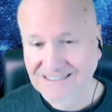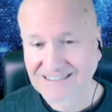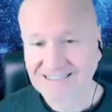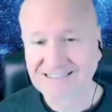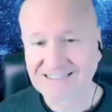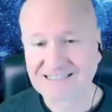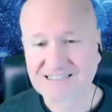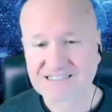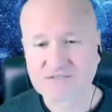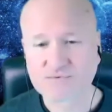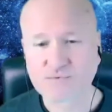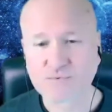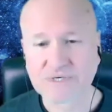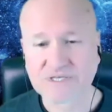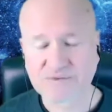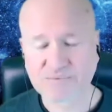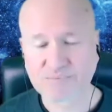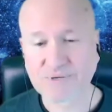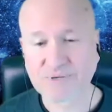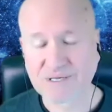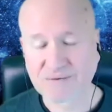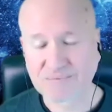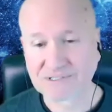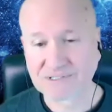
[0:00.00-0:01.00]
is with
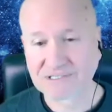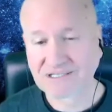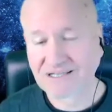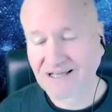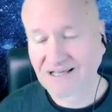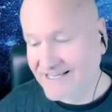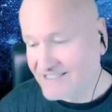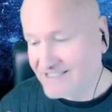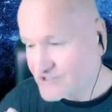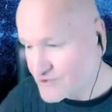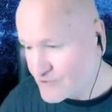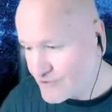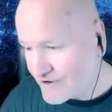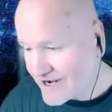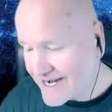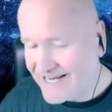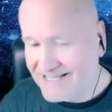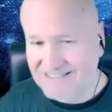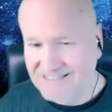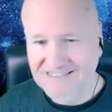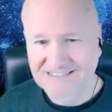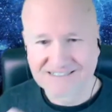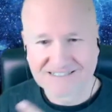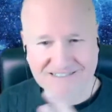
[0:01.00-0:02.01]
people like
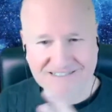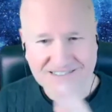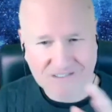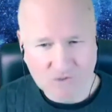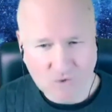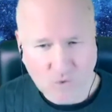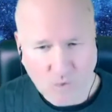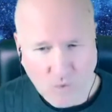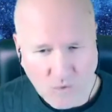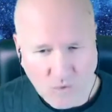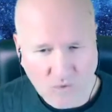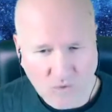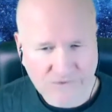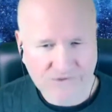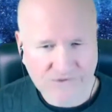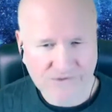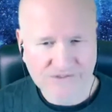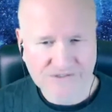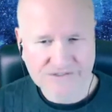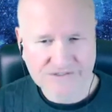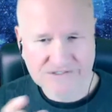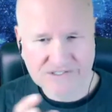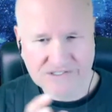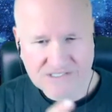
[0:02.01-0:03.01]
trainers and
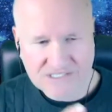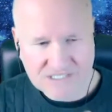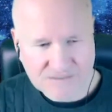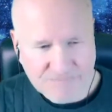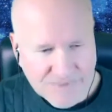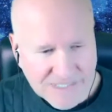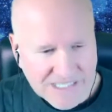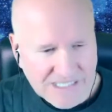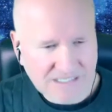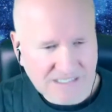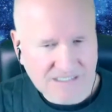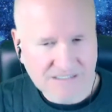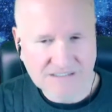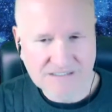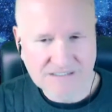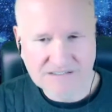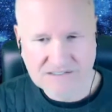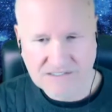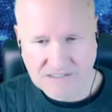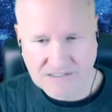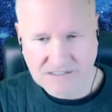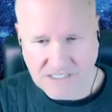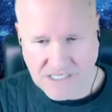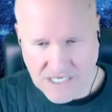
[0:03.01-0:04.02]
authors and
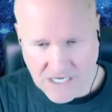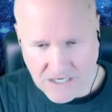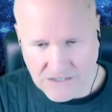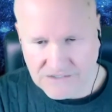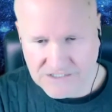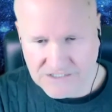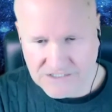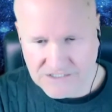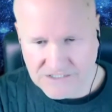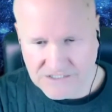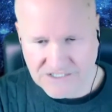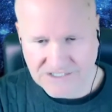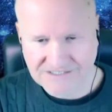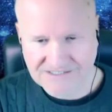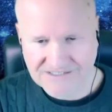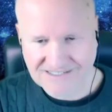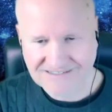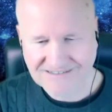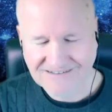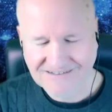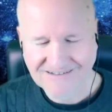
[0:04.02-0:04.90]
speakers and coaches.